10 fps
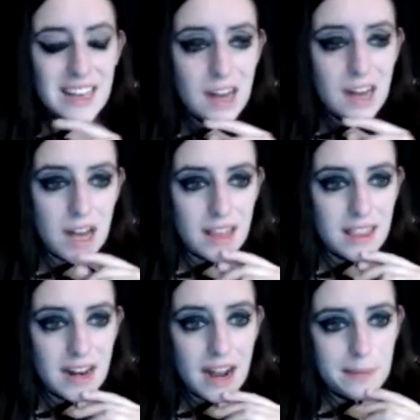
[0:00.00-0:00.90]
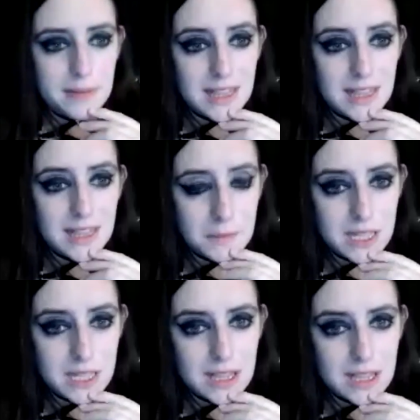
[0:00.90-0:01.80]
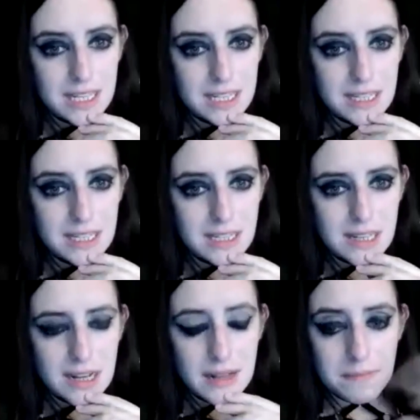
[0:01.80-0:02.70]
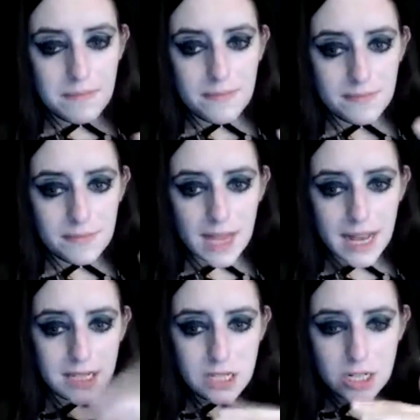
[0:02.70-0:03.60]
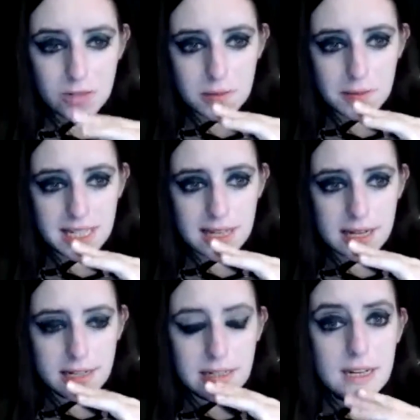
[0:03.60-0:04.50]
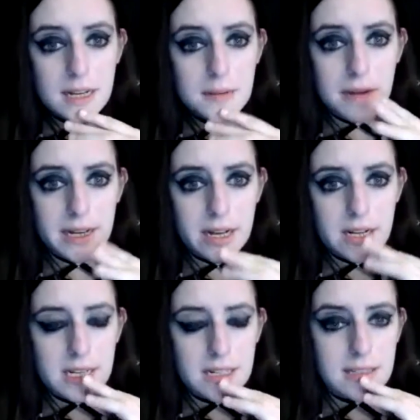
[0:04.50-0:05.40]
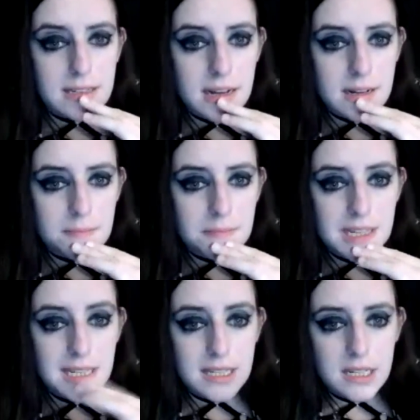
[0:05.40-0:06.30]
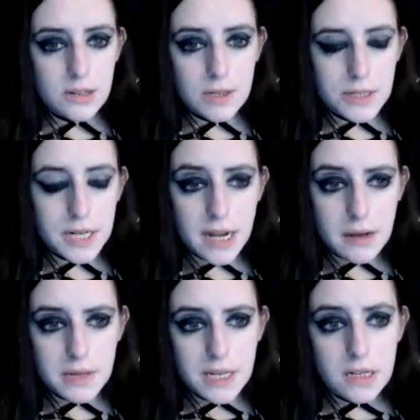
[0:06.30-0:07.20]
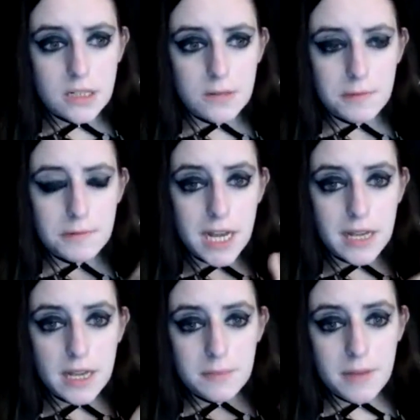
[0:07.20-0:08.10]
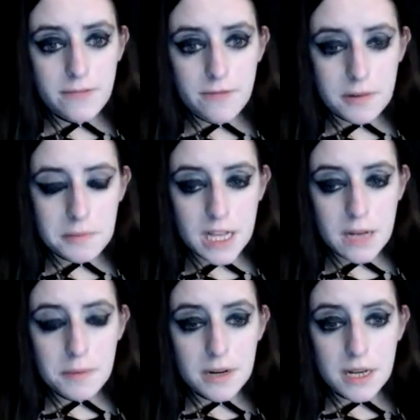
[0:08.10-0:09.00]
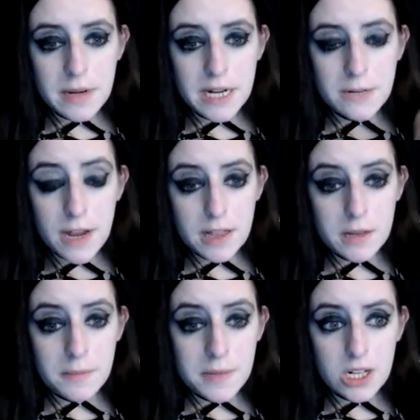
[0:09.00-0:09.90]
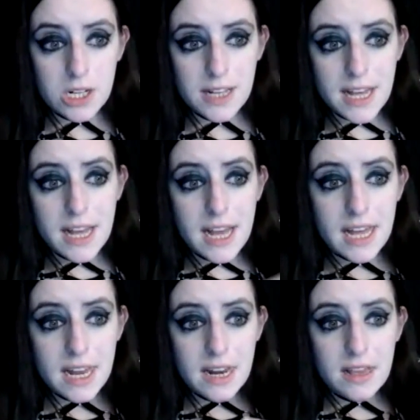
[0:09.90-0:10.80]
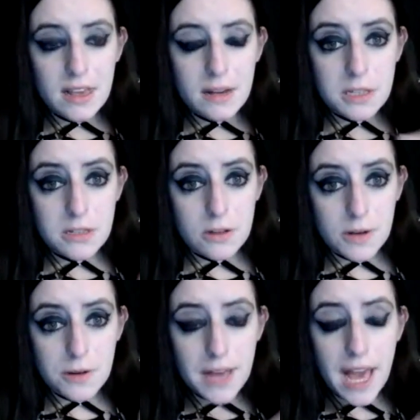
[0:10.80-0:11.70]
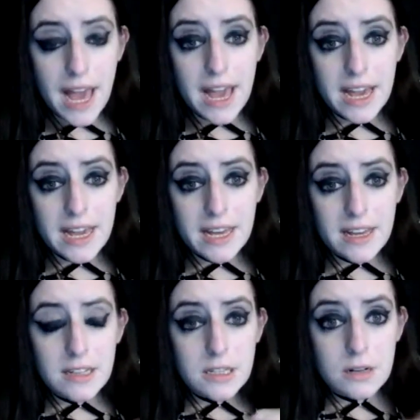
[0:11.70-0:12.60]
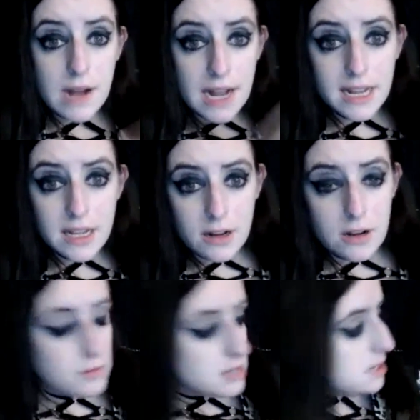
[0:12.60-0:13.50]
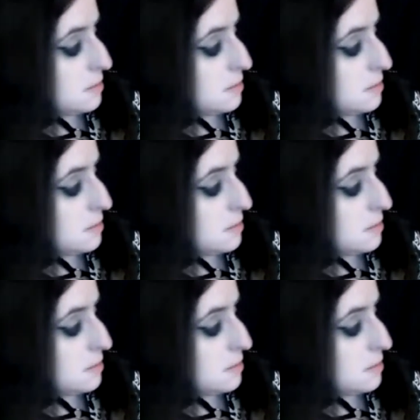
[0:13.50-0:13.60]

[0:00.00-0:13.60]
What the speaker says: that happened this month is has to do with my son, my youngest. He's a year old now, so we were taking him off formula, putting him on regular milk, and it was going okay. So I, you know, didn't